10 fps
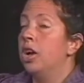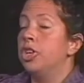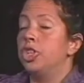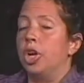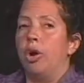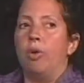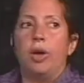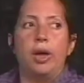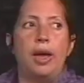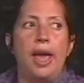So
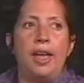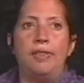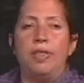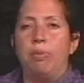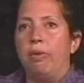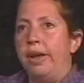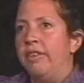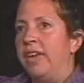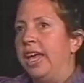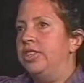at the point
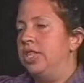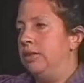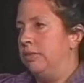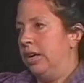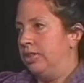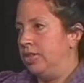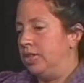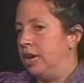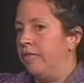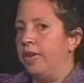of 18
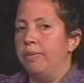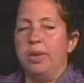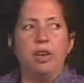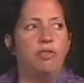months of him being in